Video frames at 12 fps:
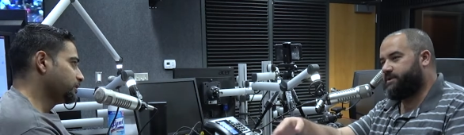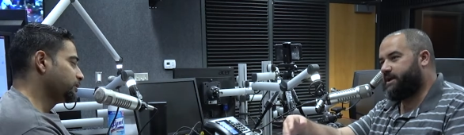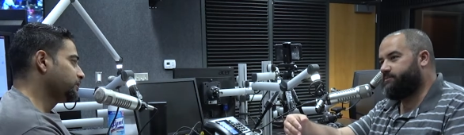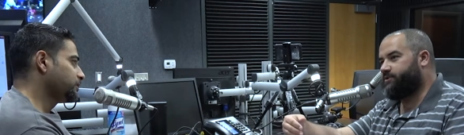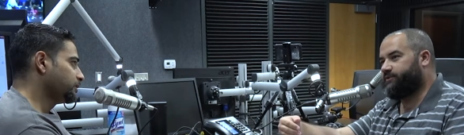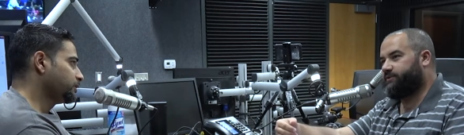Speaker 1: I'm
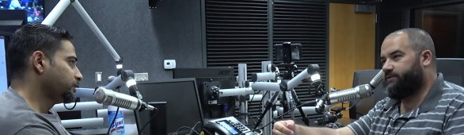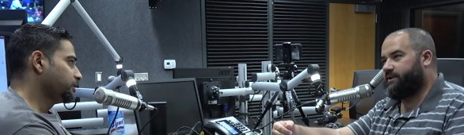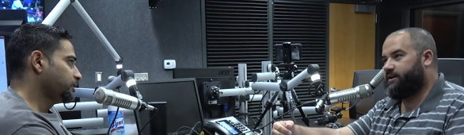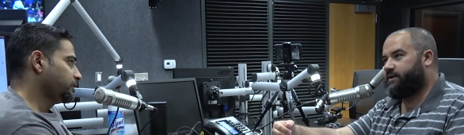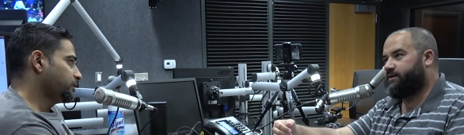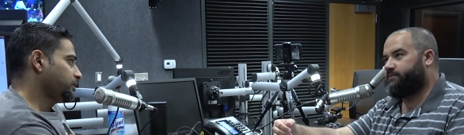using
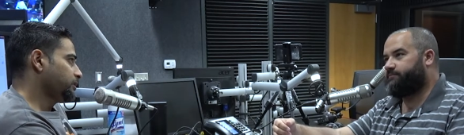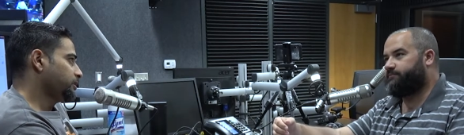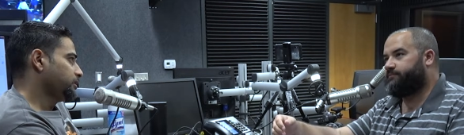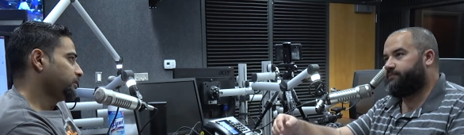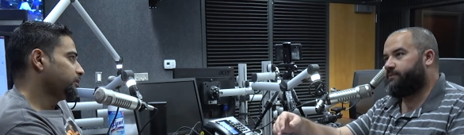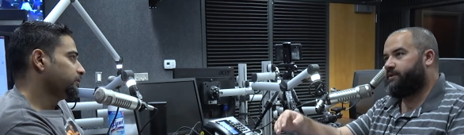
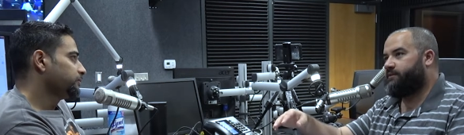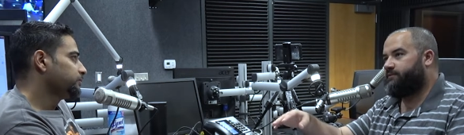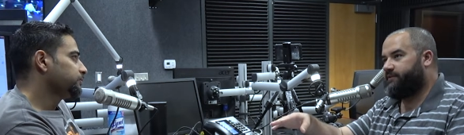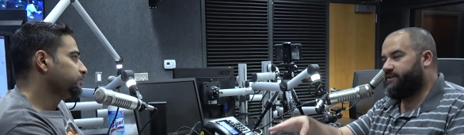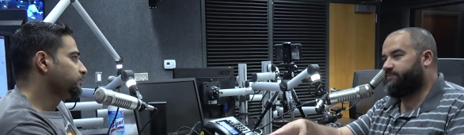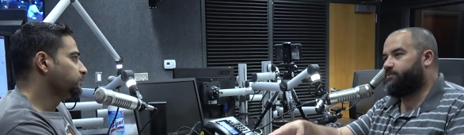
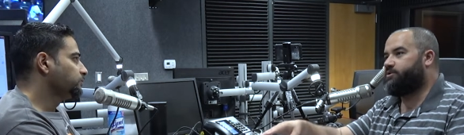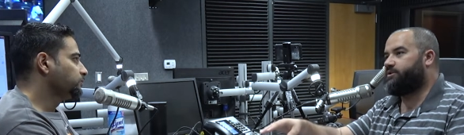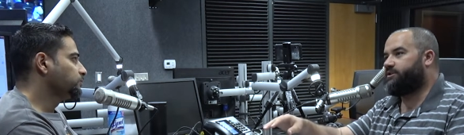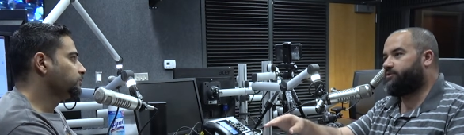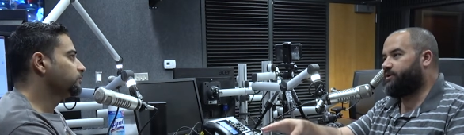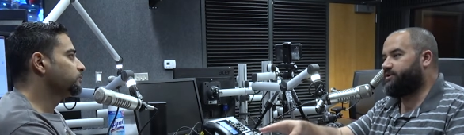Facebook and
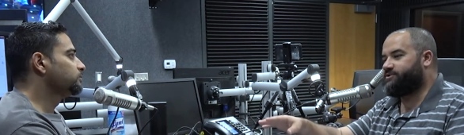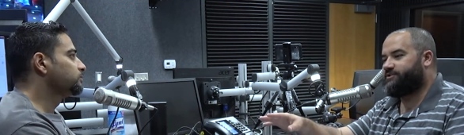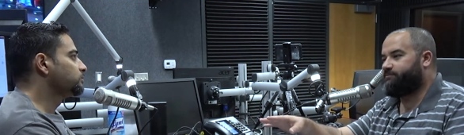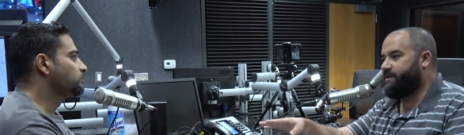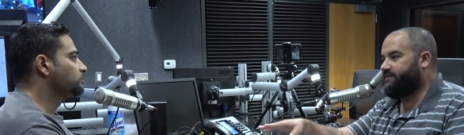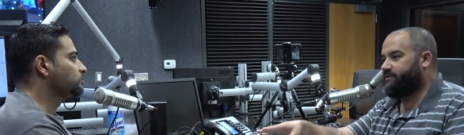Twitter. It's just
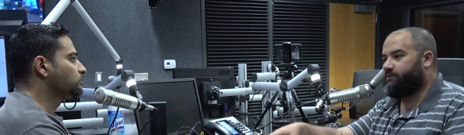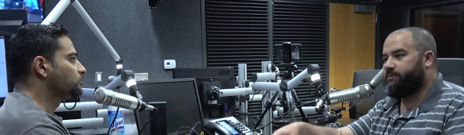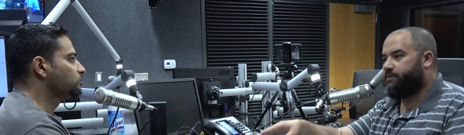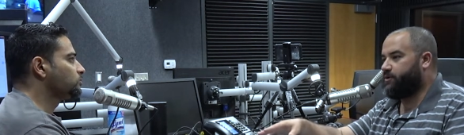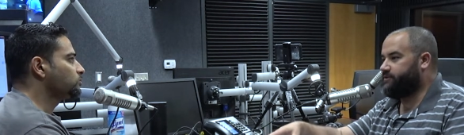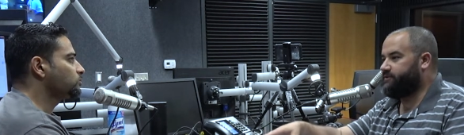basically
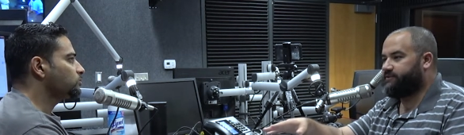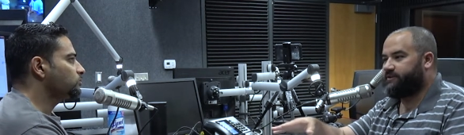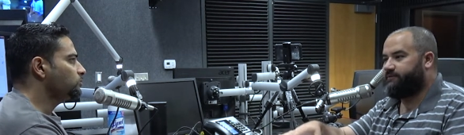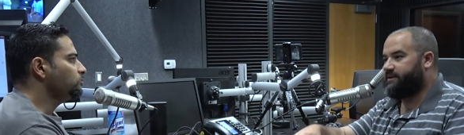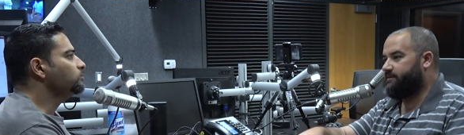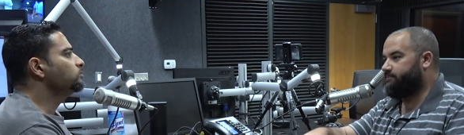reposting the stuff
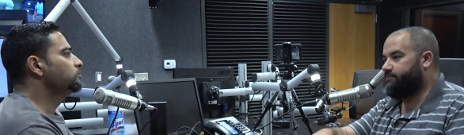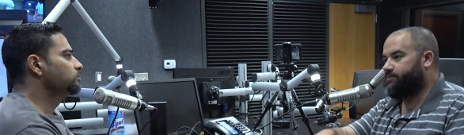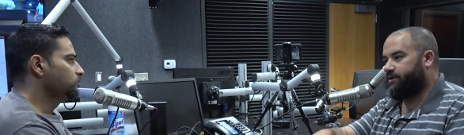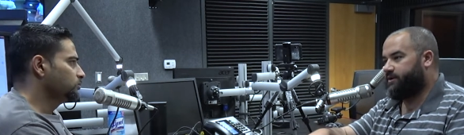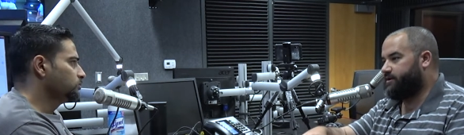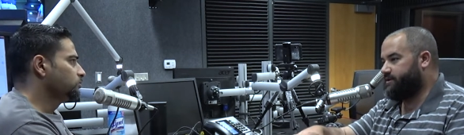that I'm putting
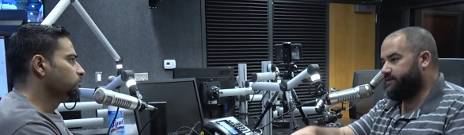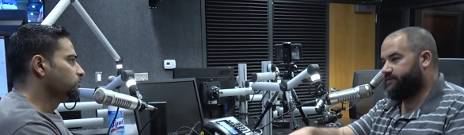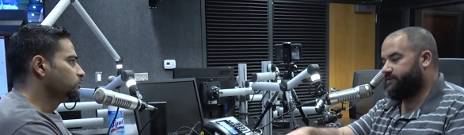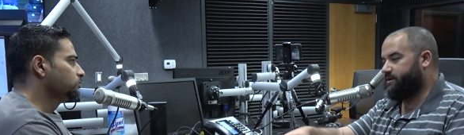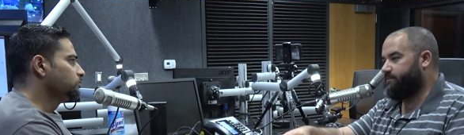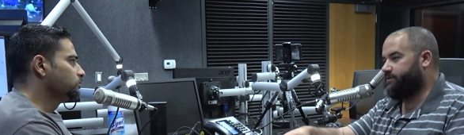on
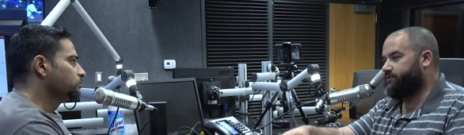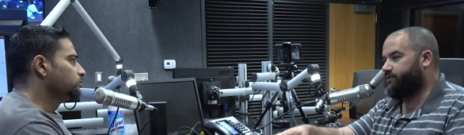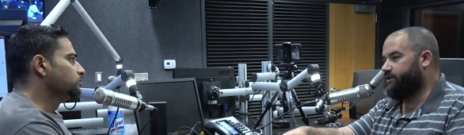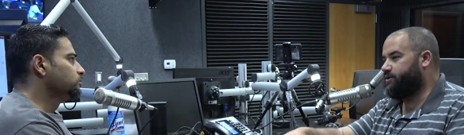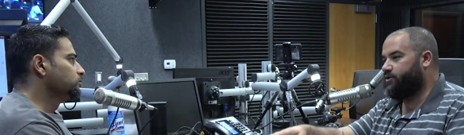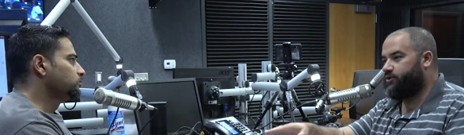Instagram. There's really
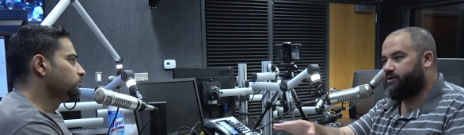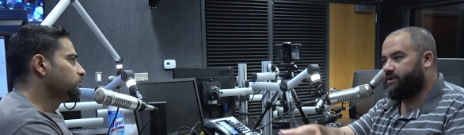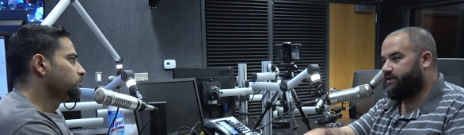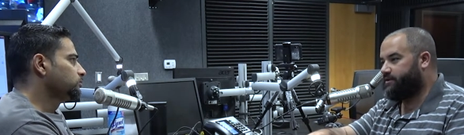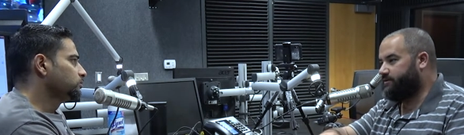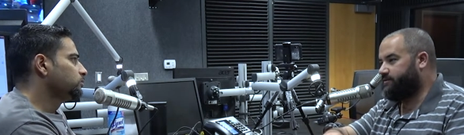no
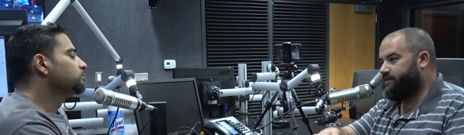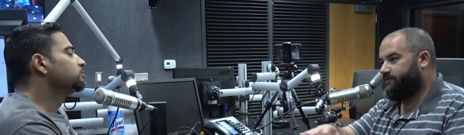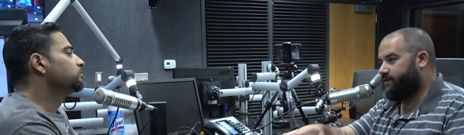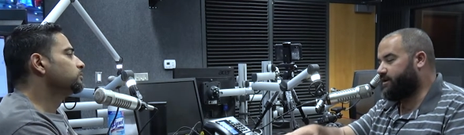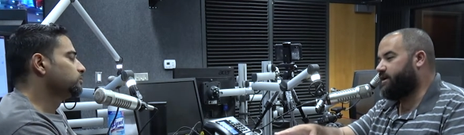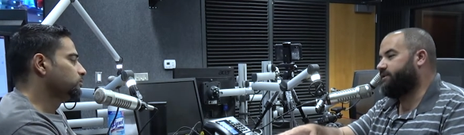unique, different
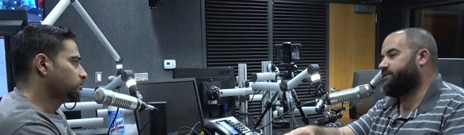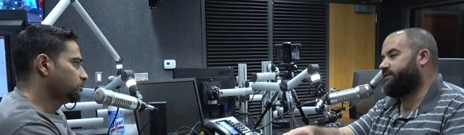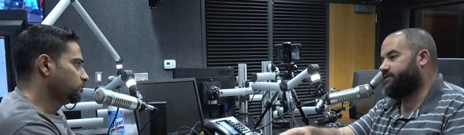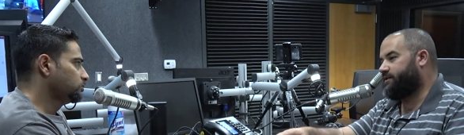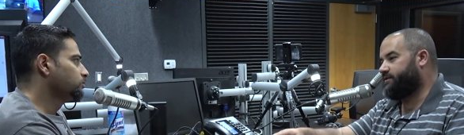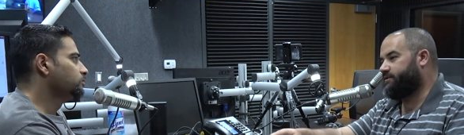content
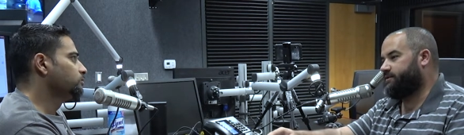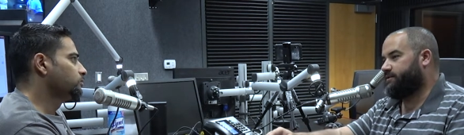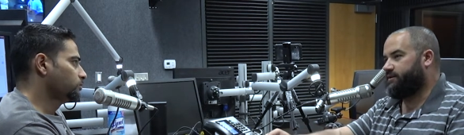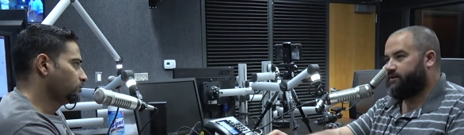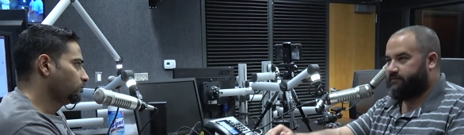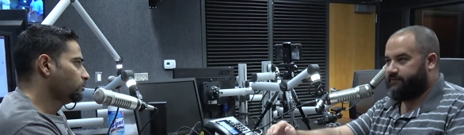on
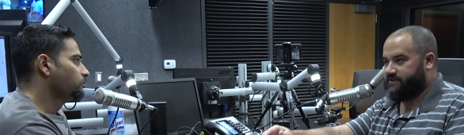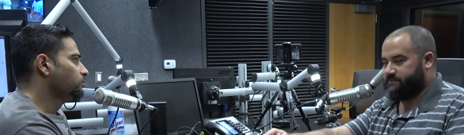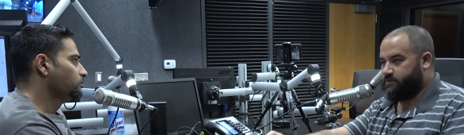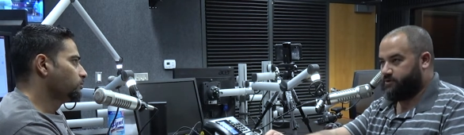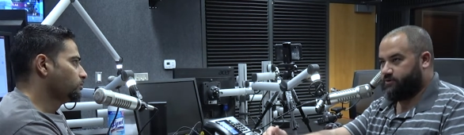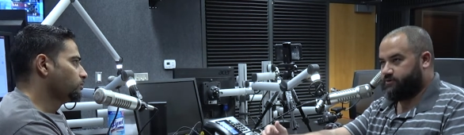
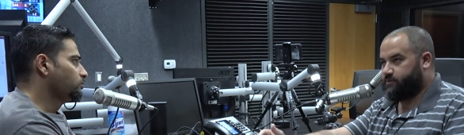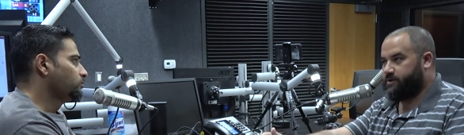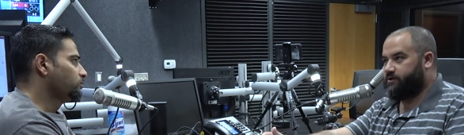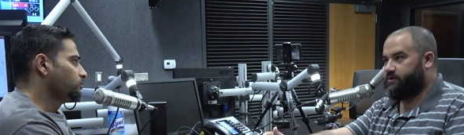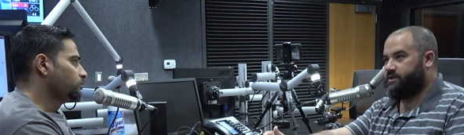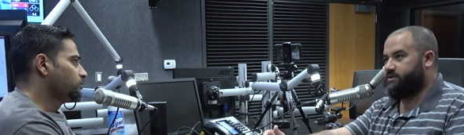Facebook or Twitter.
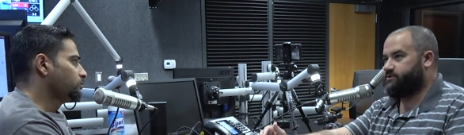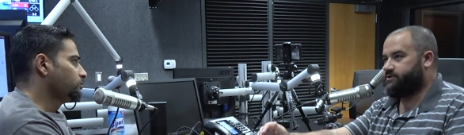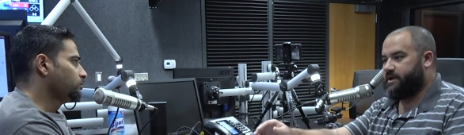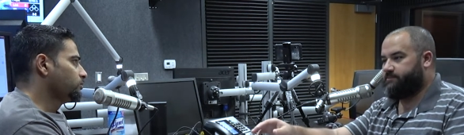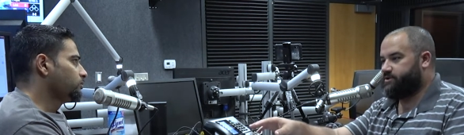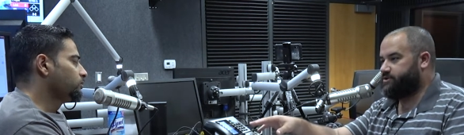
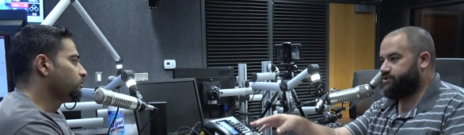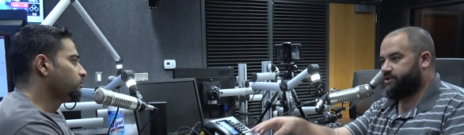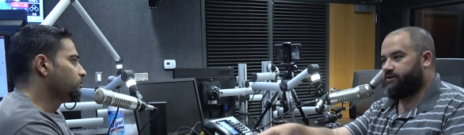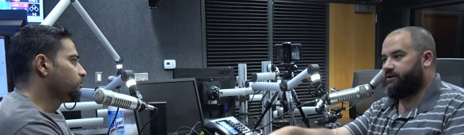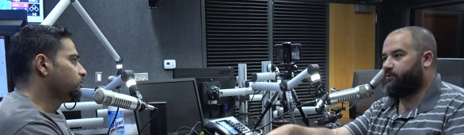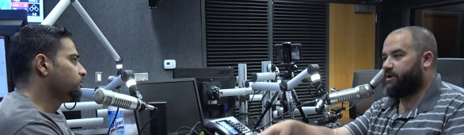I'm just
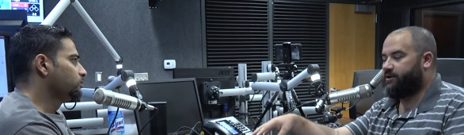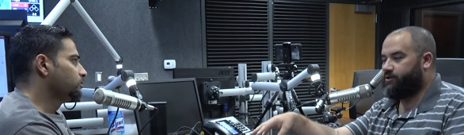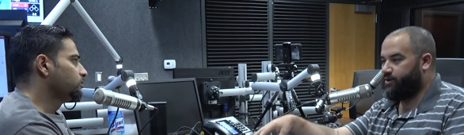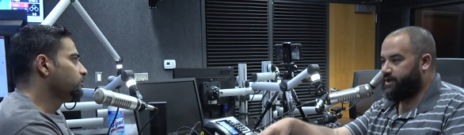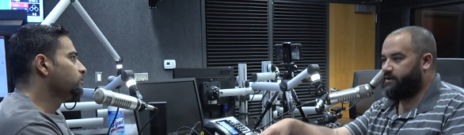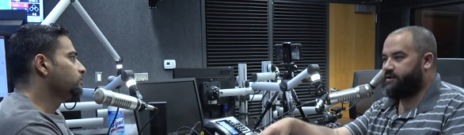sharing what I
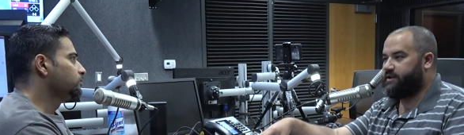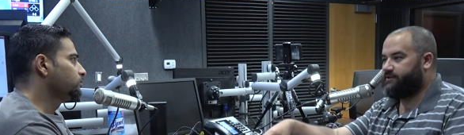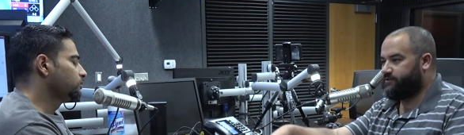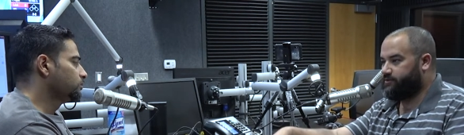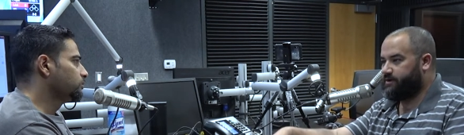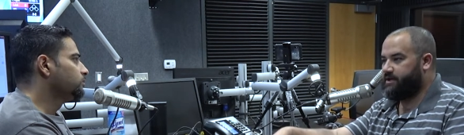create on
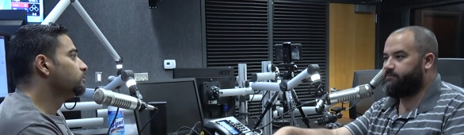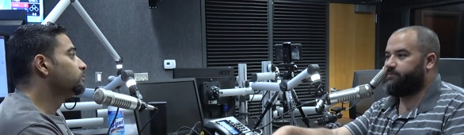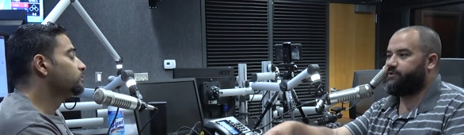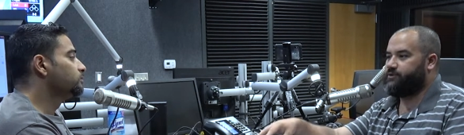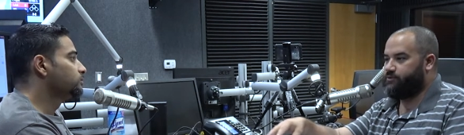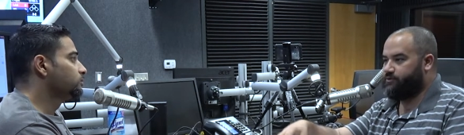Instagram
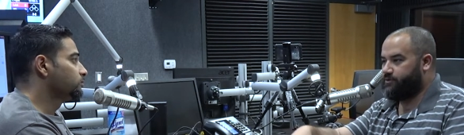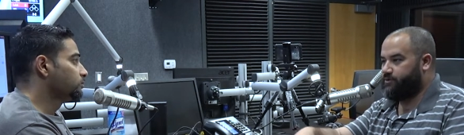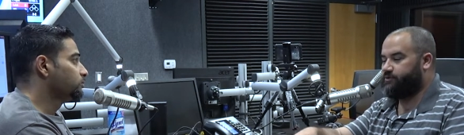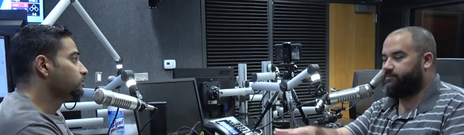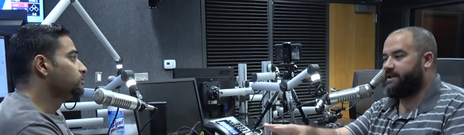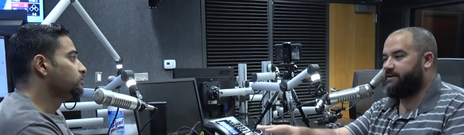to those
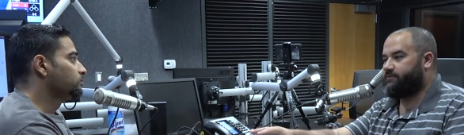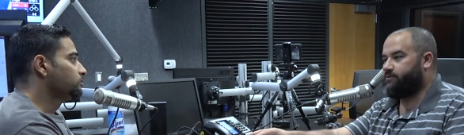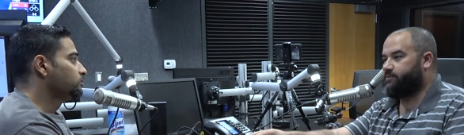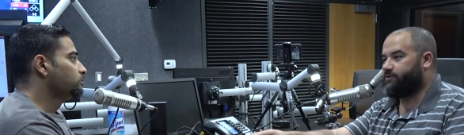platforms.